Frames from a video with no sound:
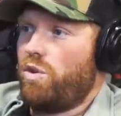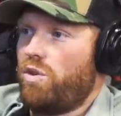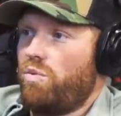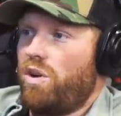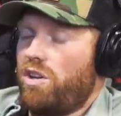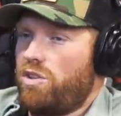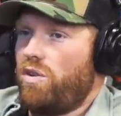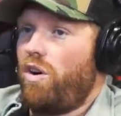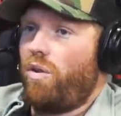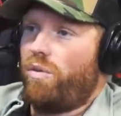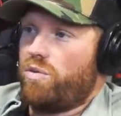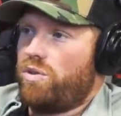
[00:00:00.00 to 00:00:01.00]
when you run into
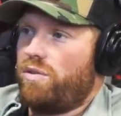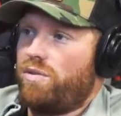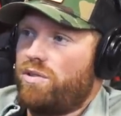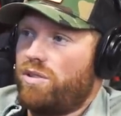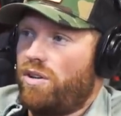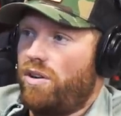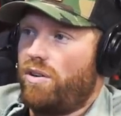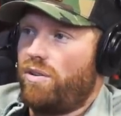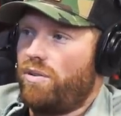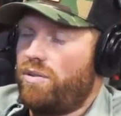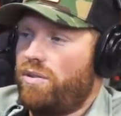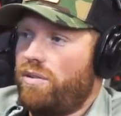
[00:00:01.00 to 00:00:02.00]
all those different
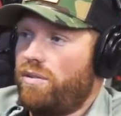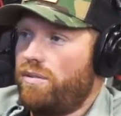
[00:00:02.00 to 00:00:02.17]
scenarios.